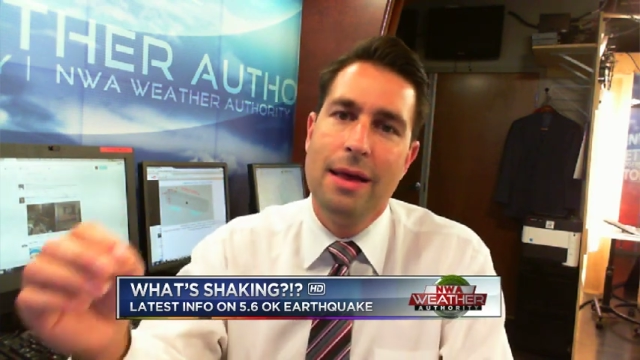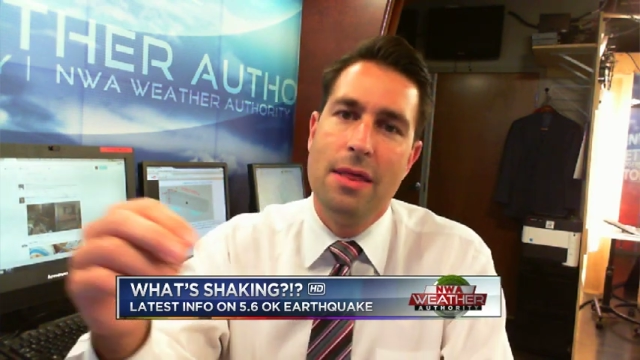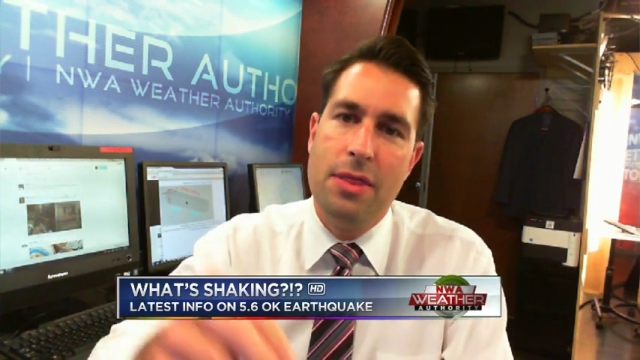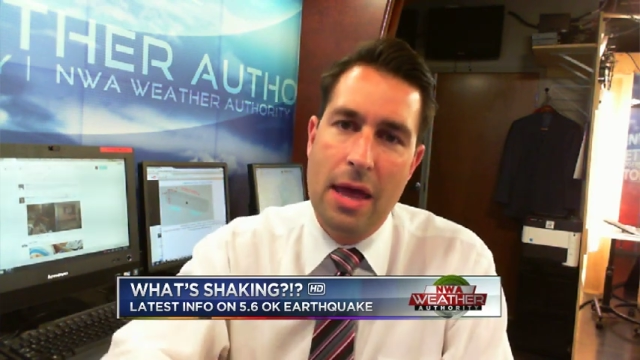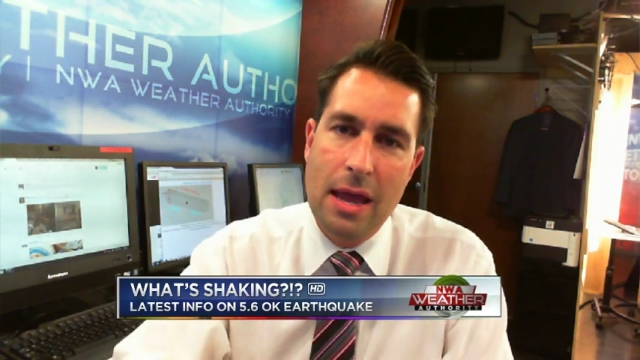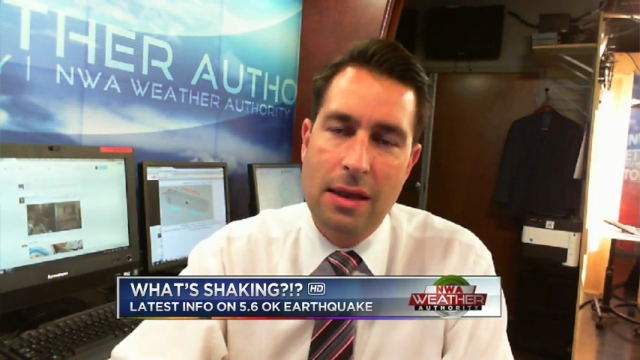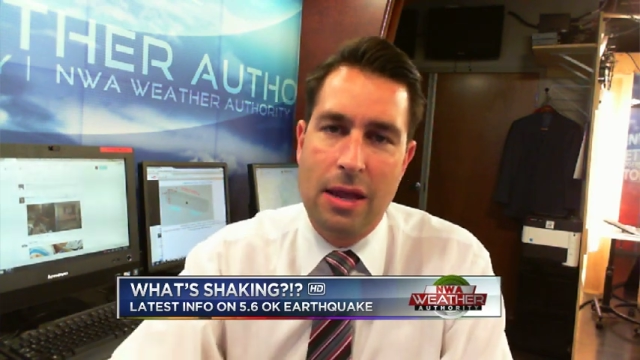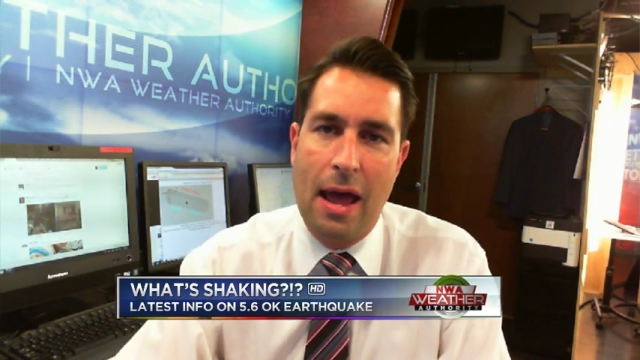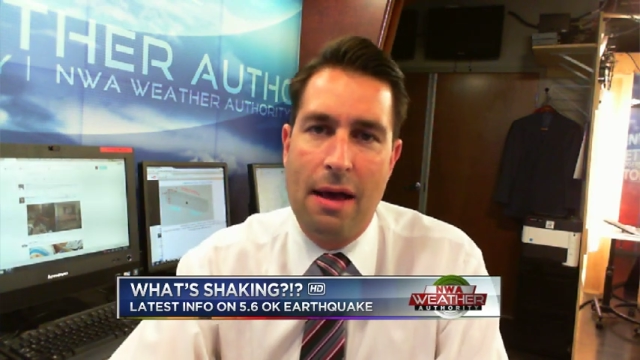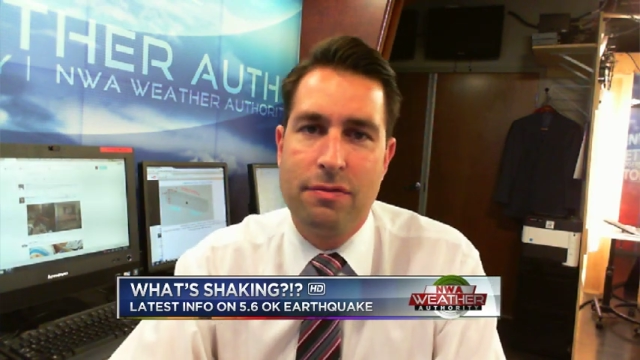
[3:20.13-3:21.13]
Then
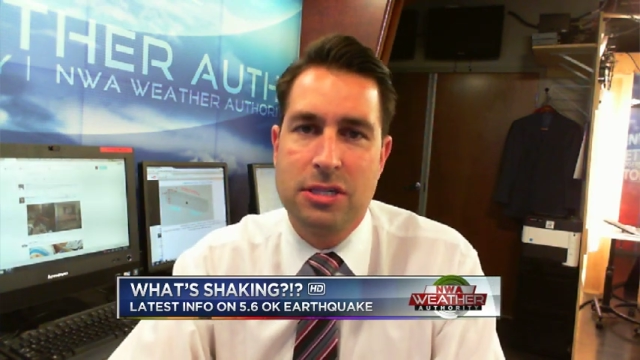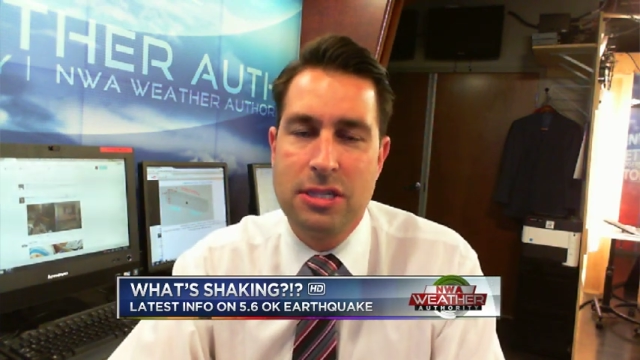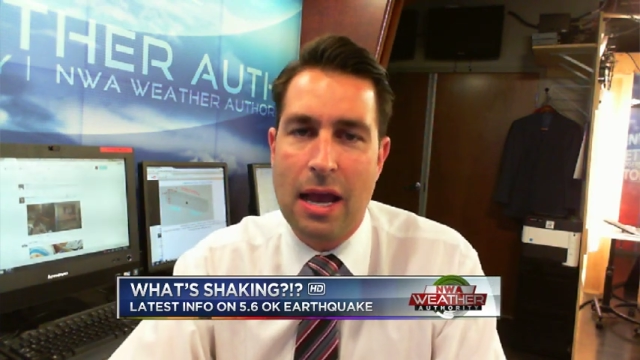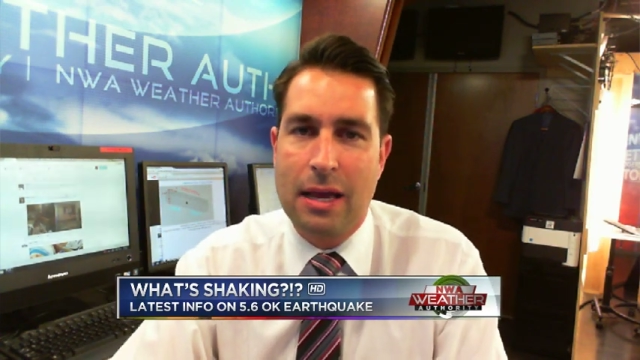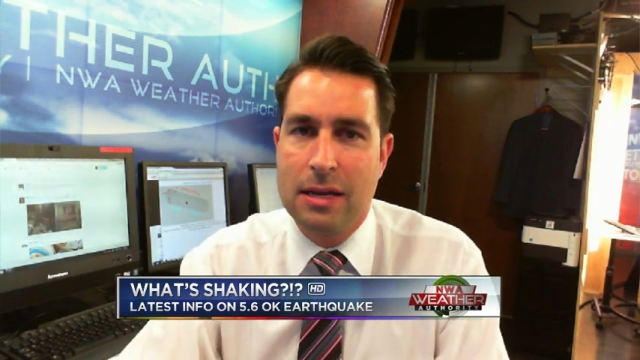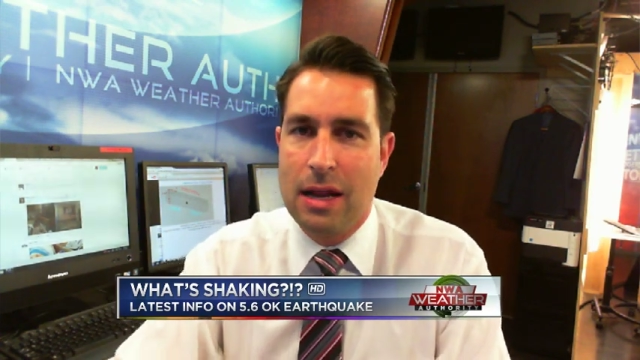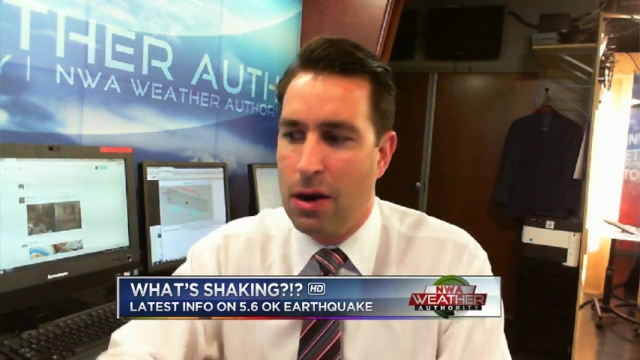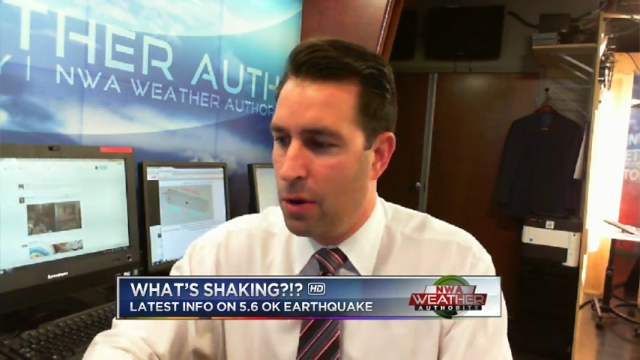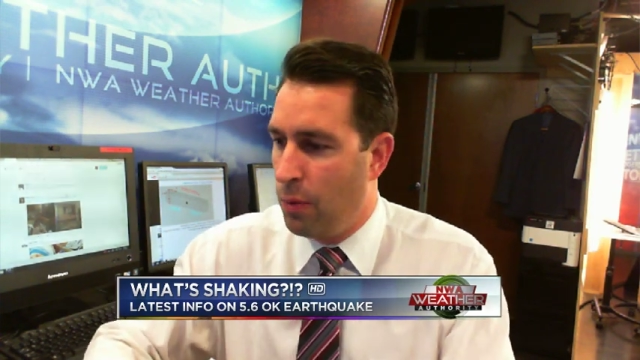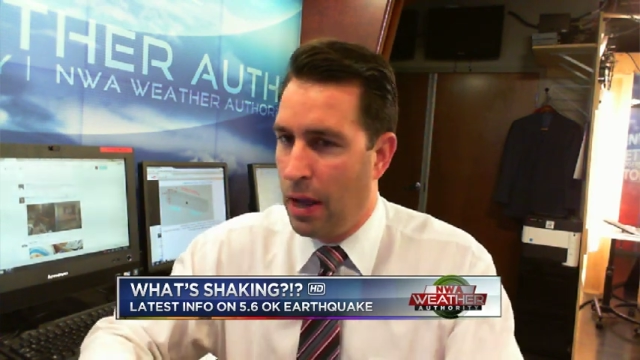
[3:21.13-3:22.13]
you have the
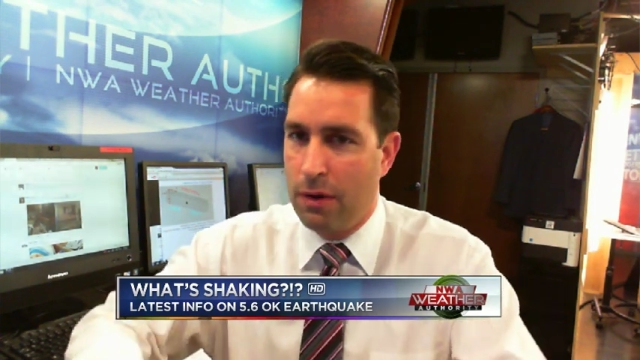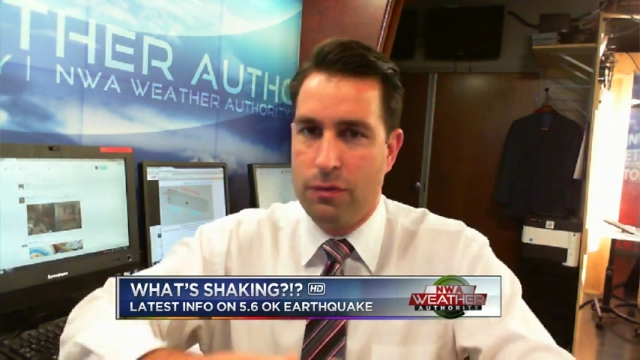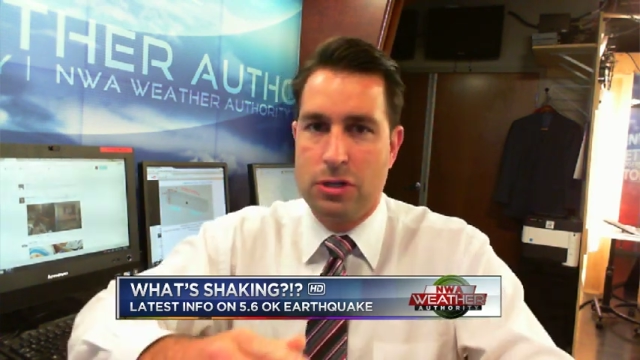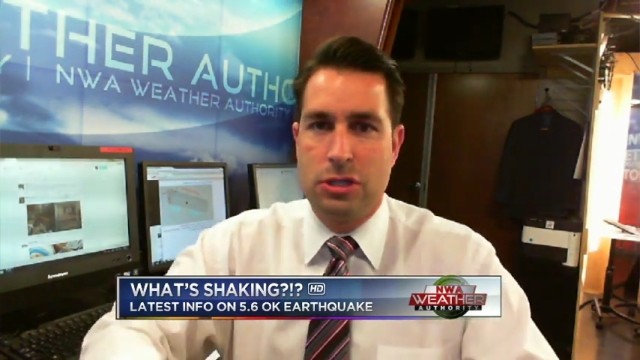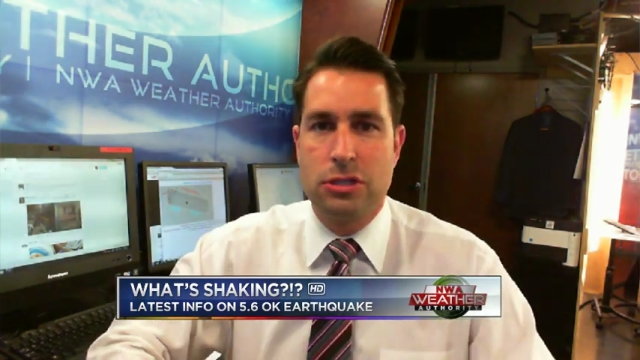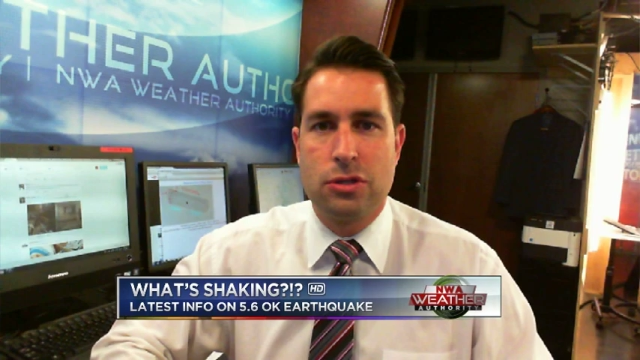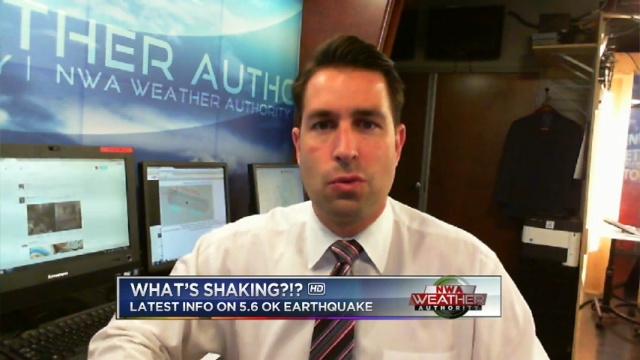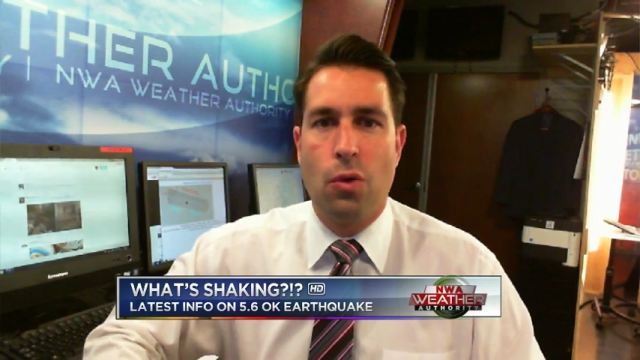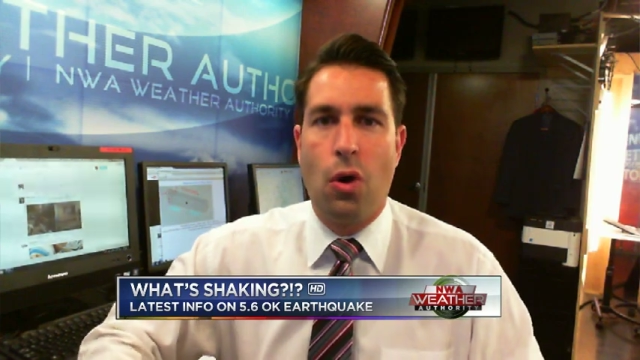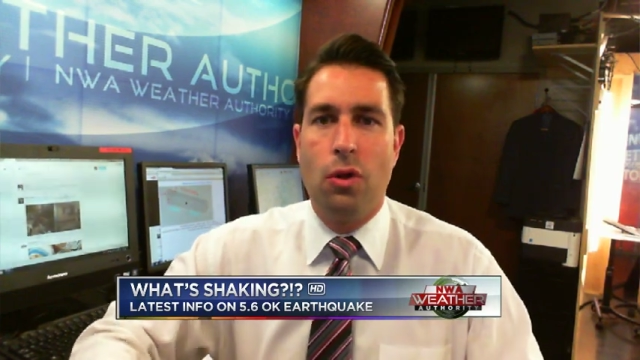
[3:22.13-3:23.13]
secondary wave, which is the
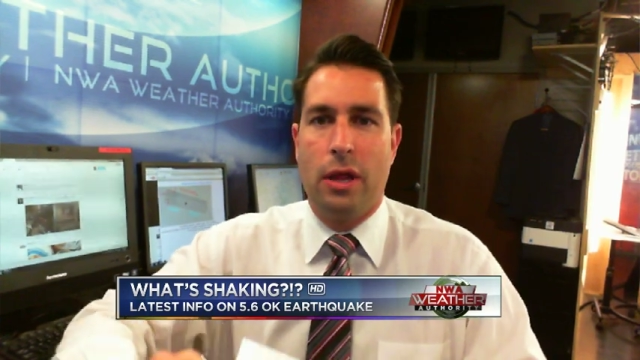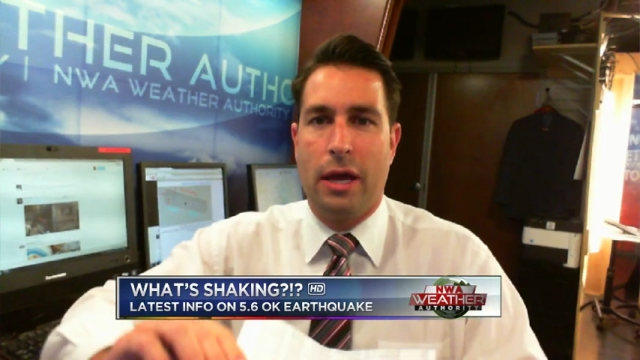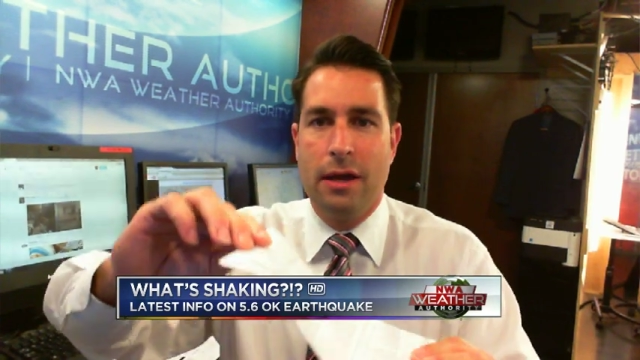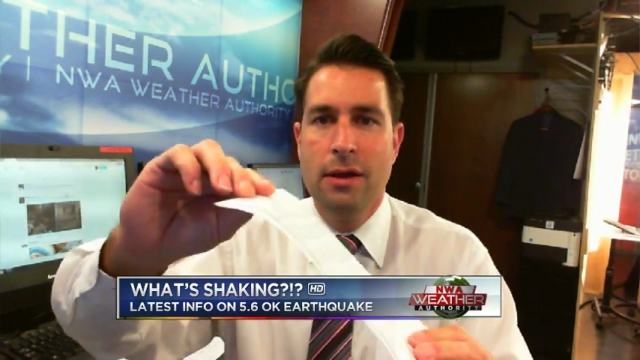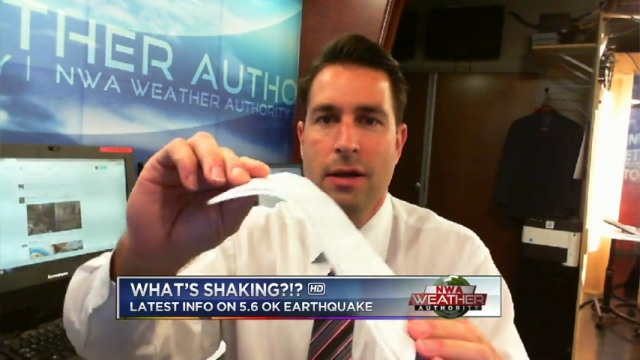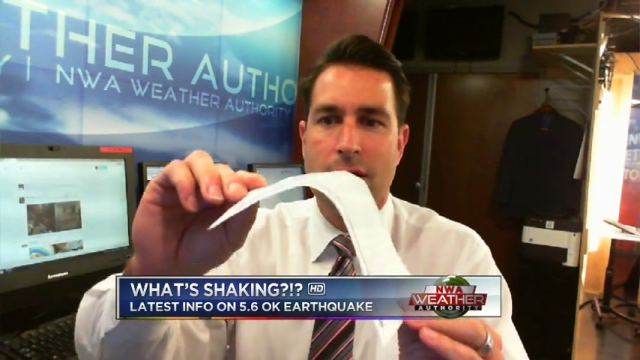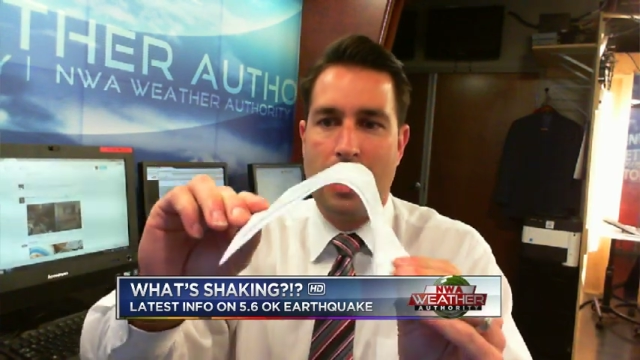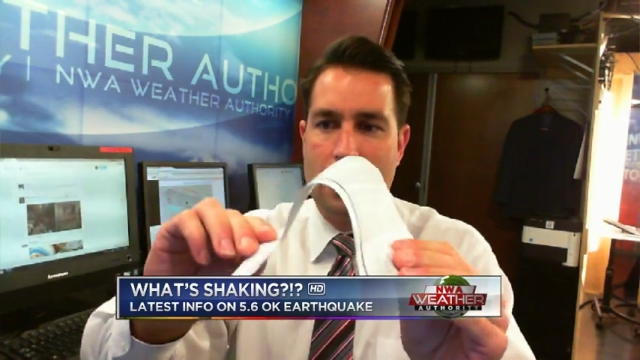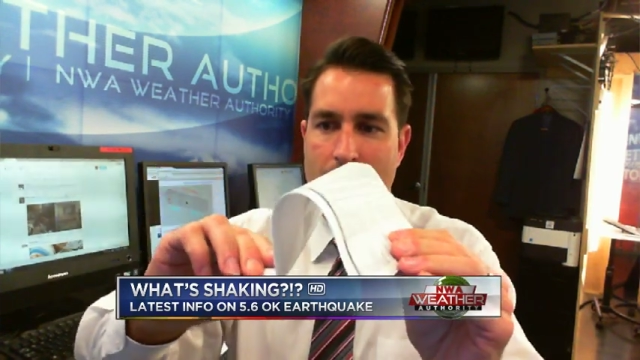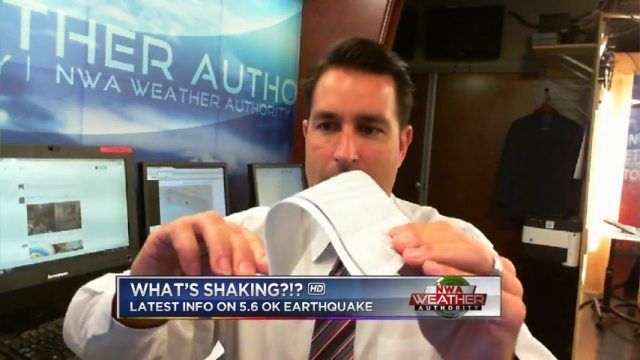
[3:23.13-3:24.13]
rolling,
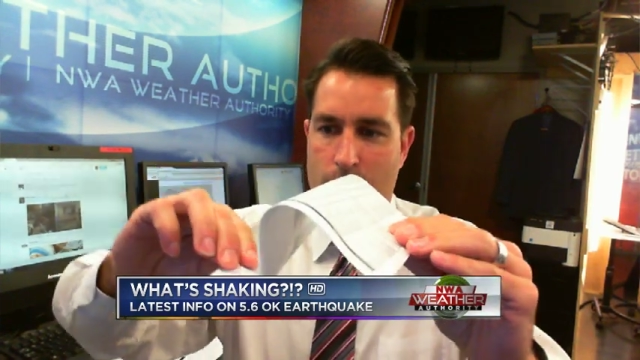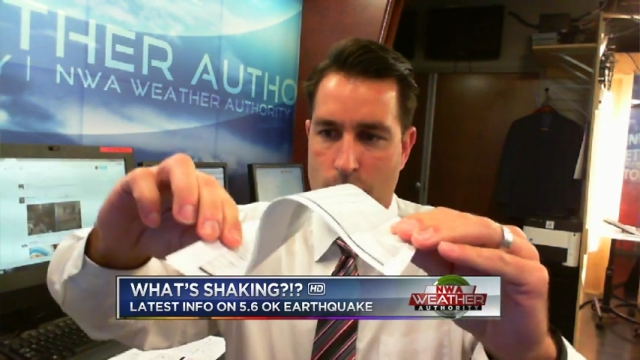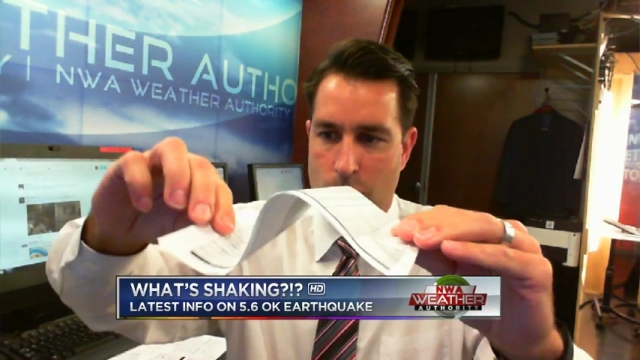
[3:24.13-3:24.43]
kind of like